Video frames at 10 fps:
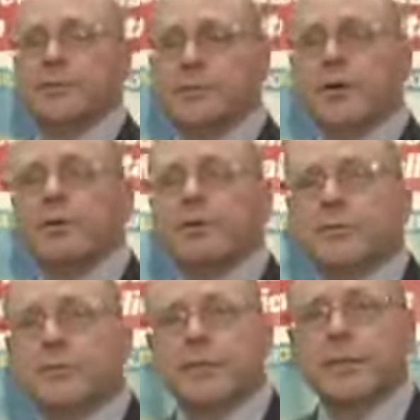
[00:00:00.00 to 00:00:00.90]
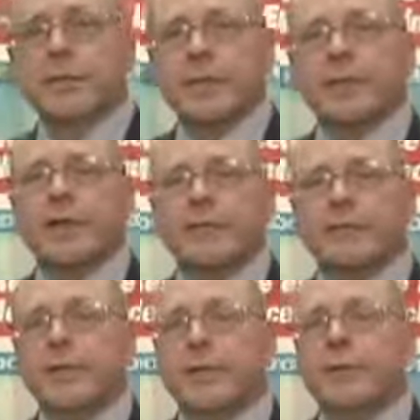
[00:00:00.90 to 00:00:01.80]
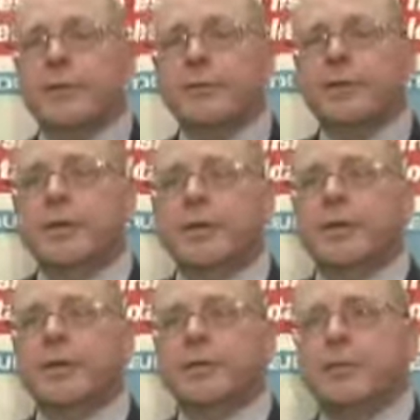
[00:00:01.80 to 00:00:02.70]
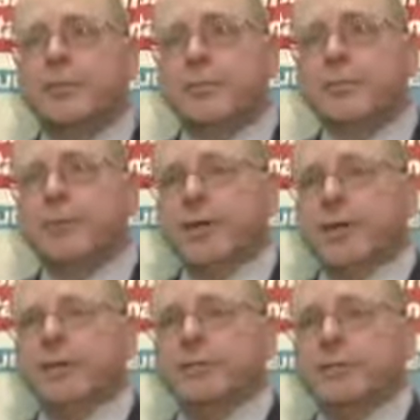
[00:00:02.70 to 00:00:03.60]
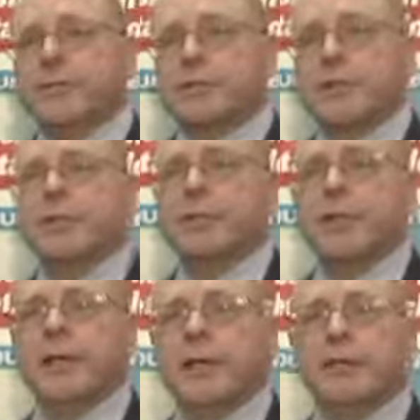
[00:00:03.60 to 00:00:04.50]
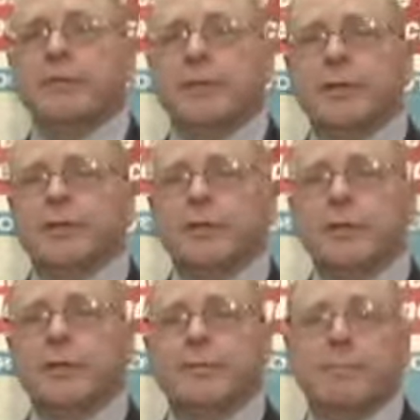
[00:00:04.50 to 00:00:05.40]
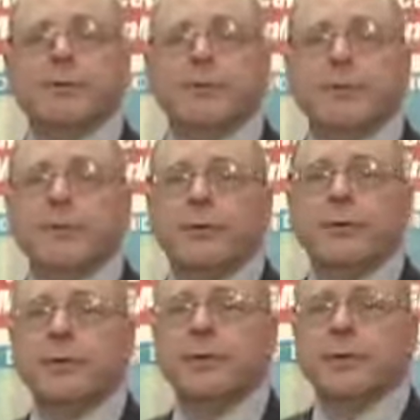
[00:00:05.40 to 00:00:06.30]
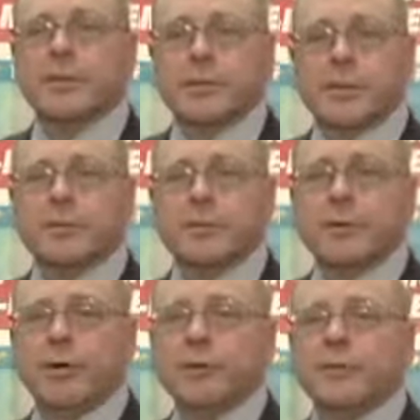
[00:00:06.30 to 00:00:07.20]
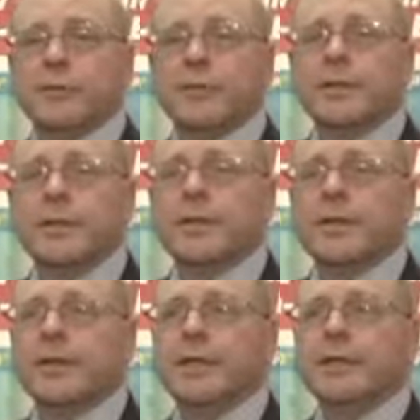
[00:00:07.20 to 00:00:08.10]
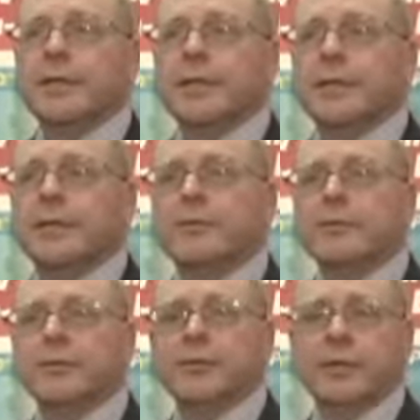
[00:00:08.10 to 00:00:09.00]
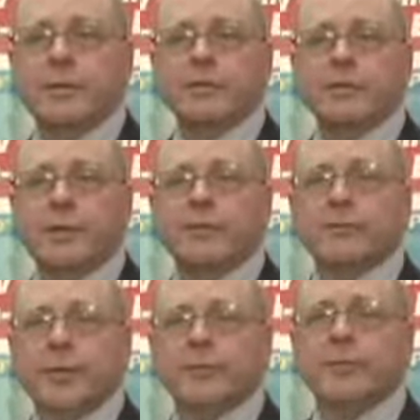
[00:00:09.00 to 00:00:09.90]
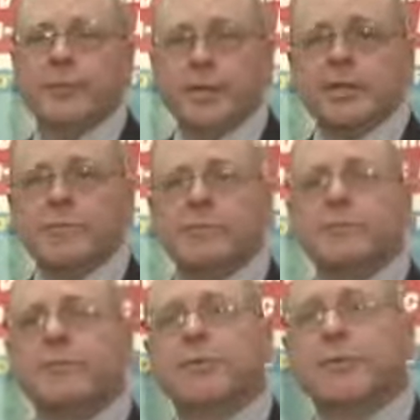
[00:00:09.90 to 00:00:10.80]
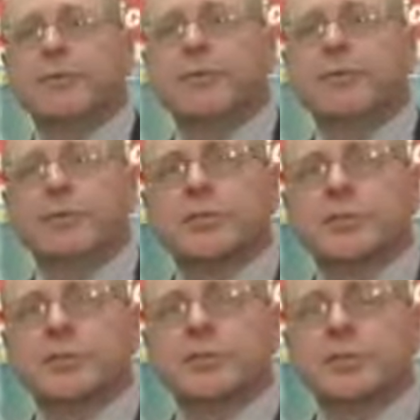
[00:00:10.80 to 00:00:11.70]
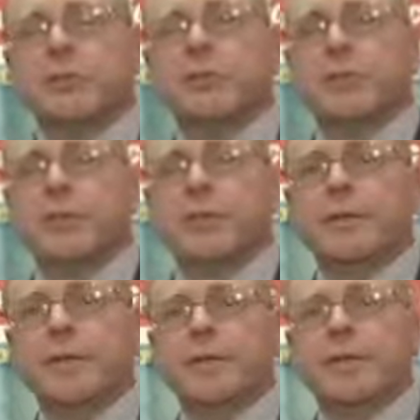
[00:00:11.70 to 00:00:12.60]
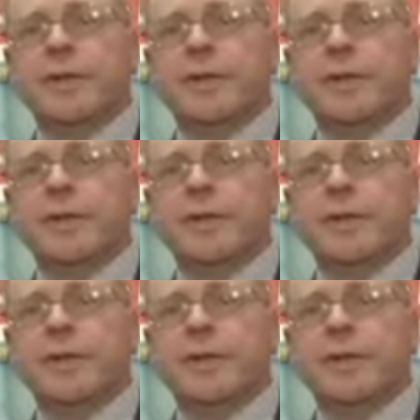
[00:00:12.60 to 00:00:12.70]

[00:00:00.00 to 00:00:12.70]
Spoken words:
installers that have now incorporated Stahlin as their preferred collector box, and we see other types of applications for just generally